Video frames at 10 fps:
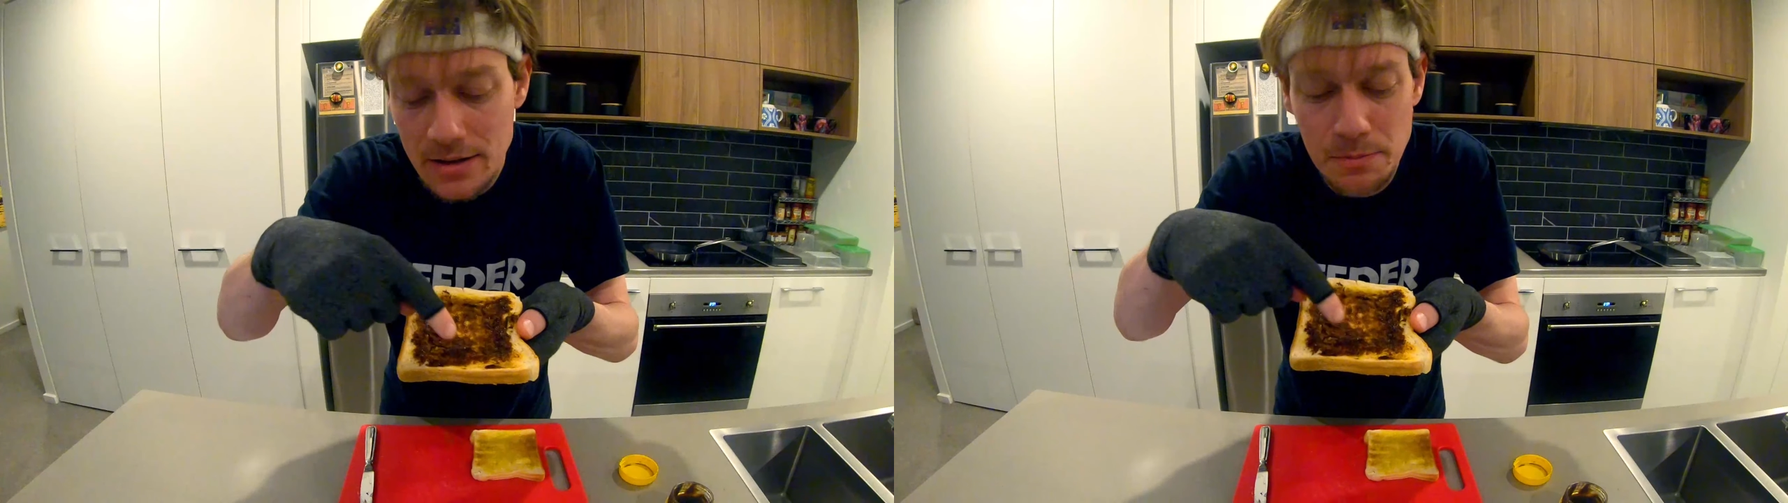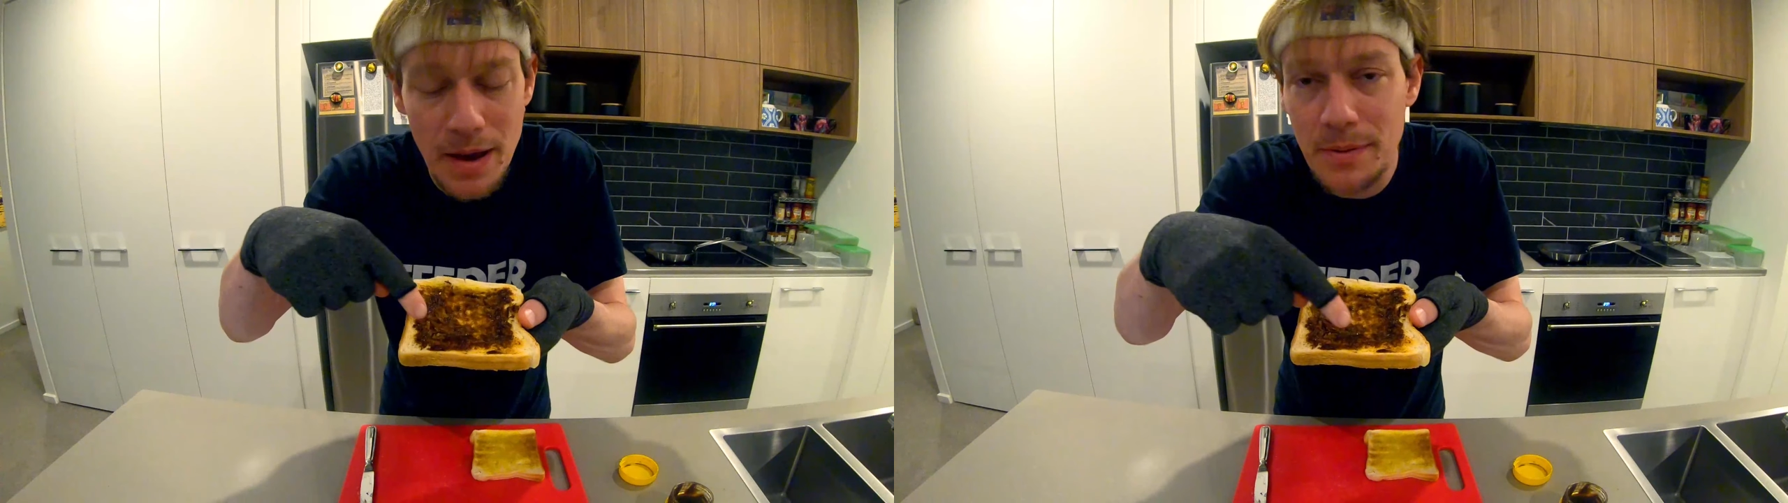
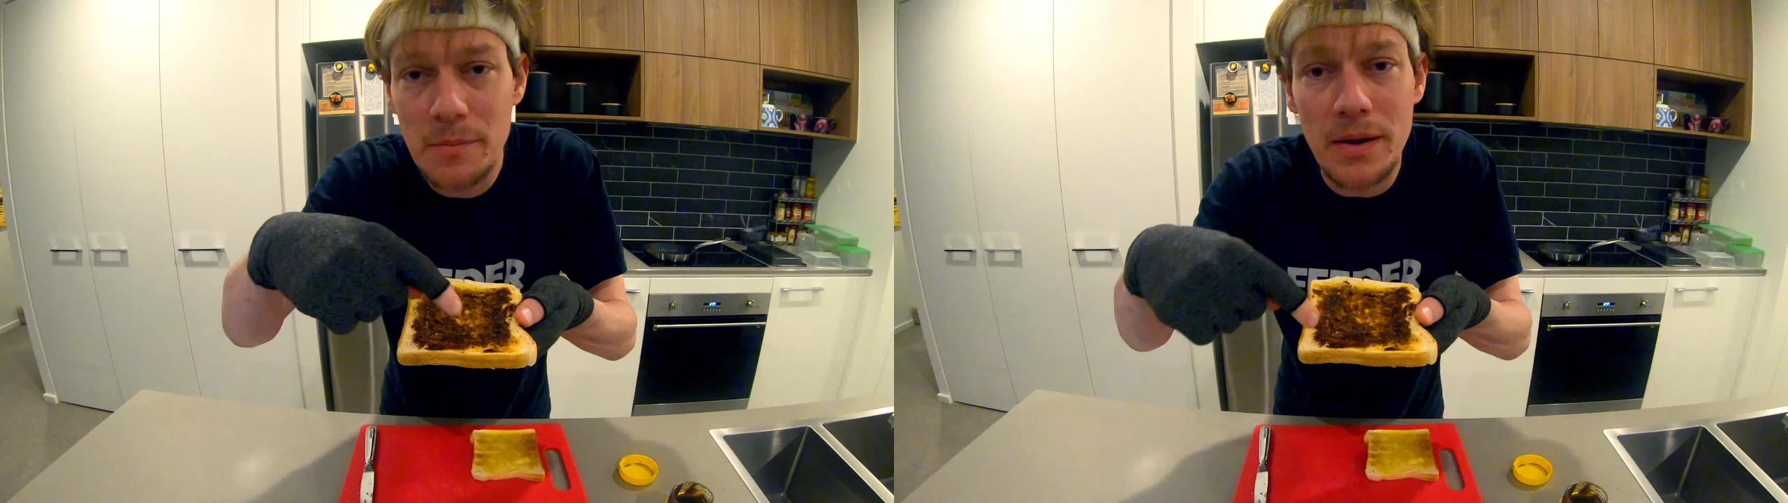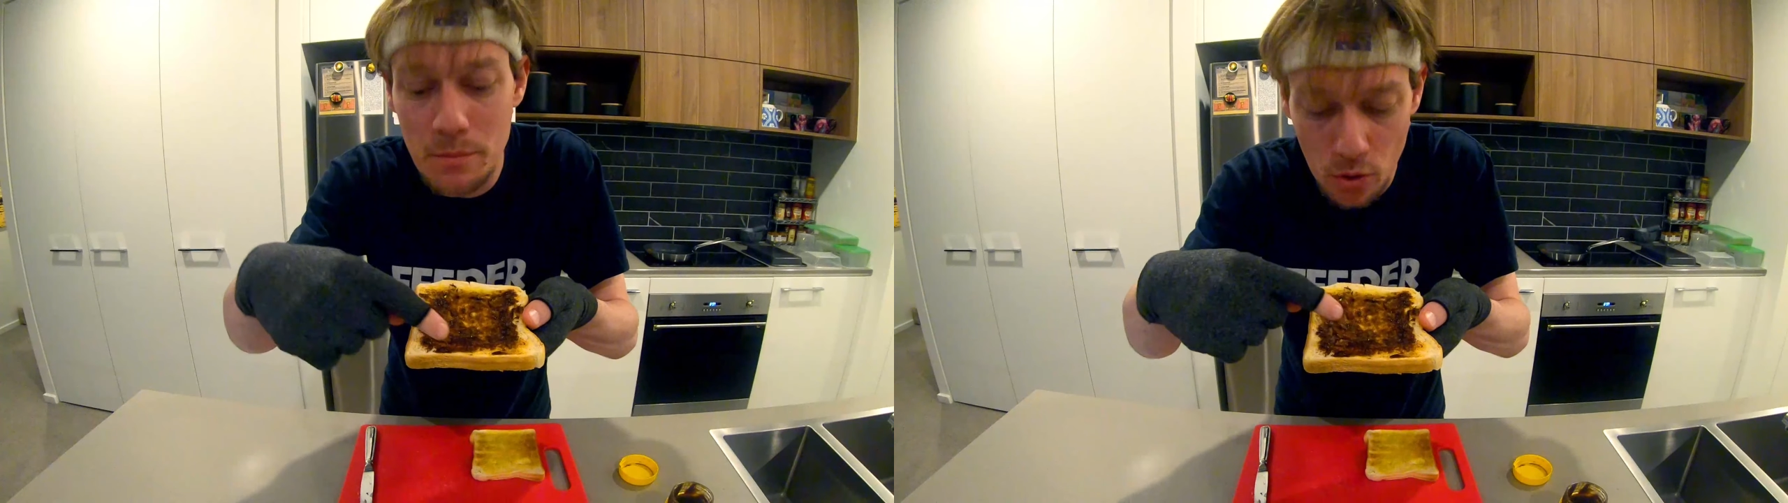it's maybe a
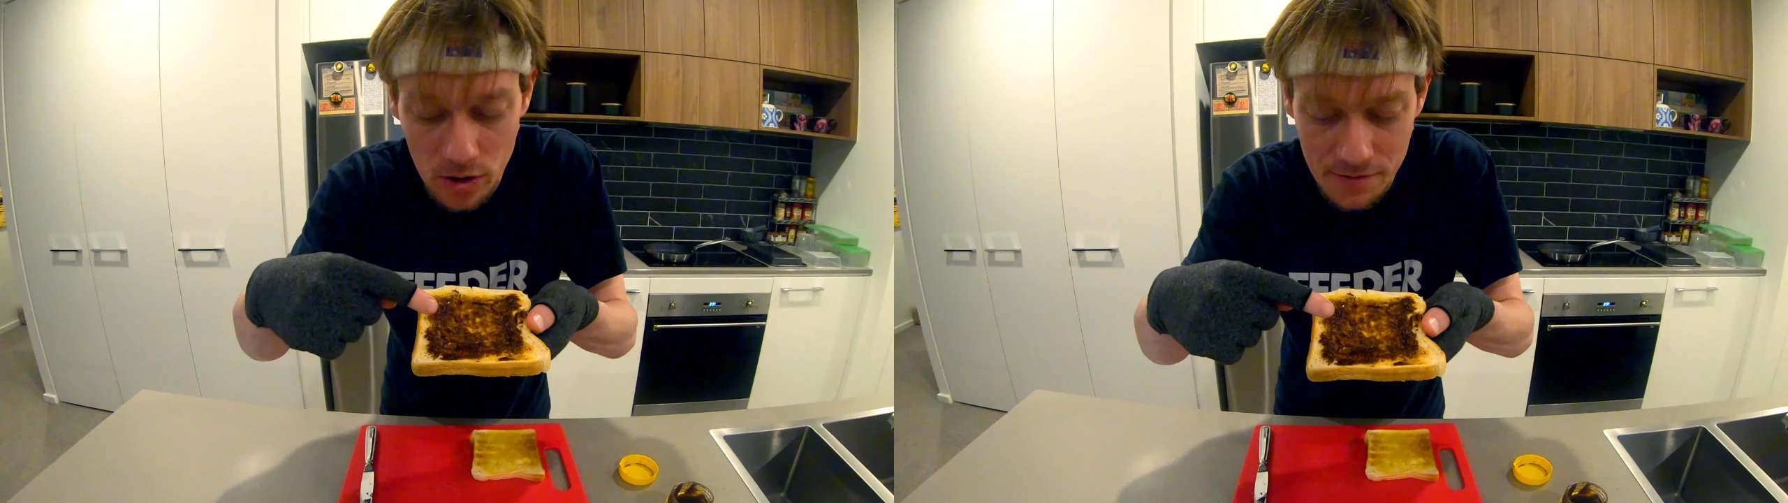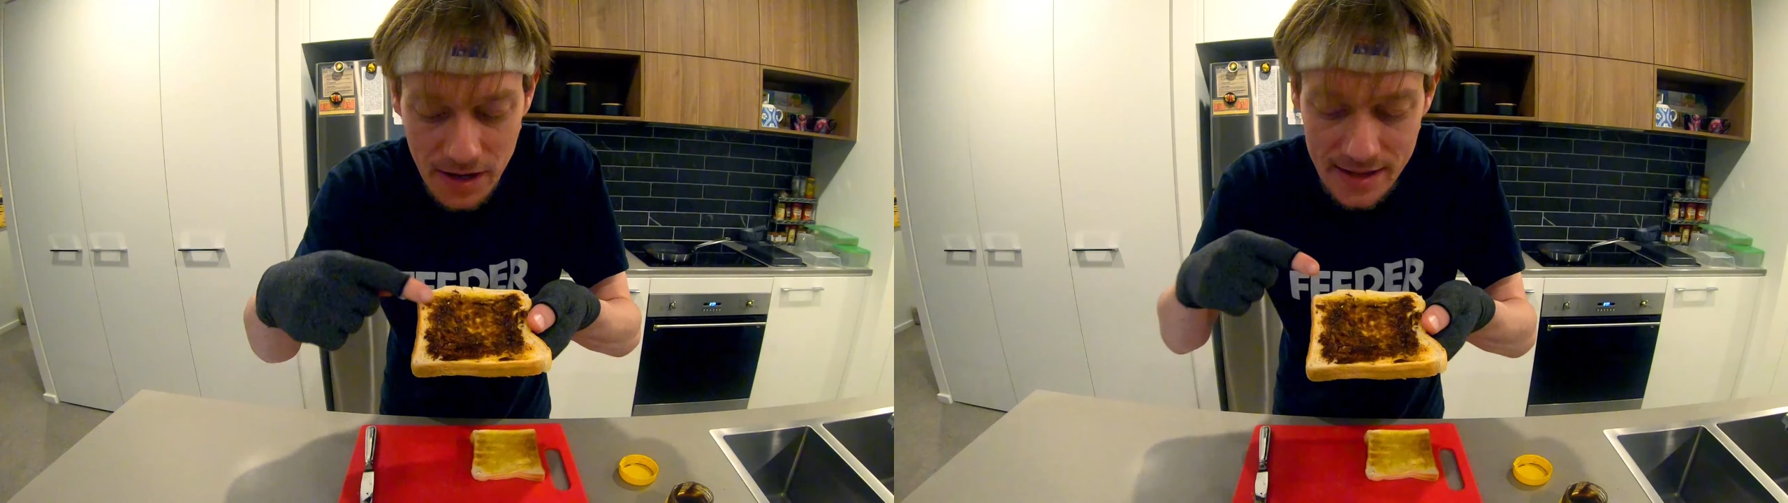bit more
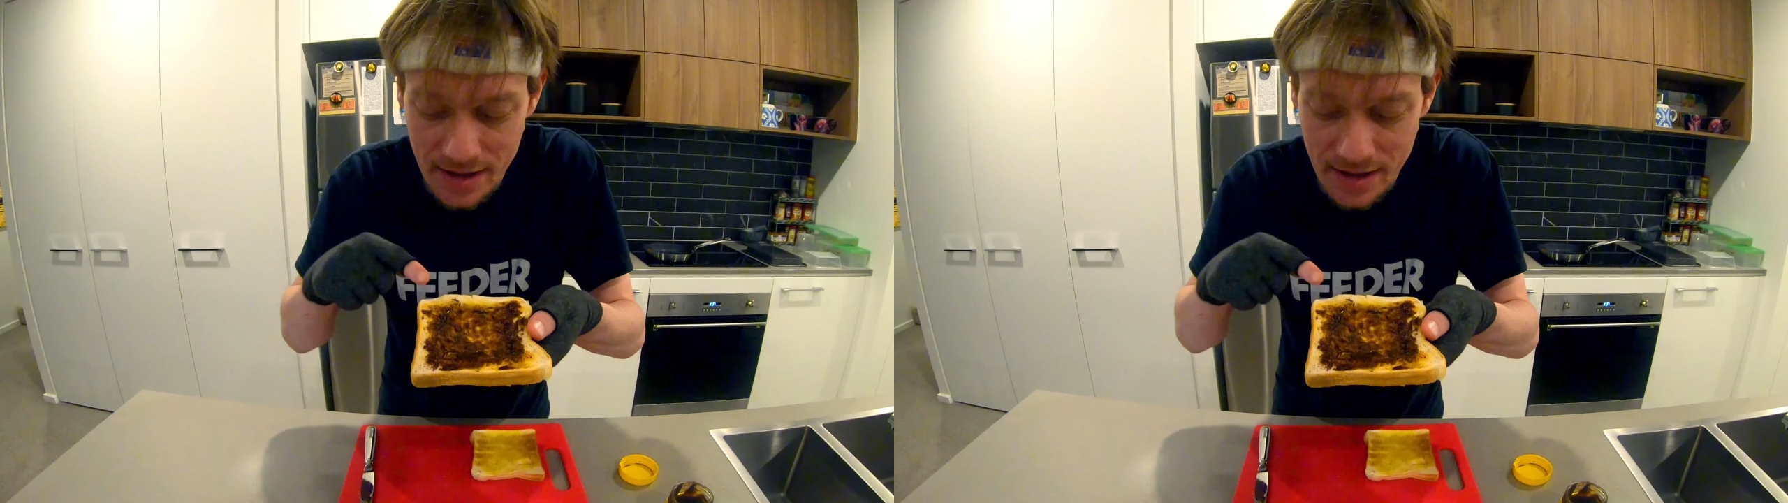over here.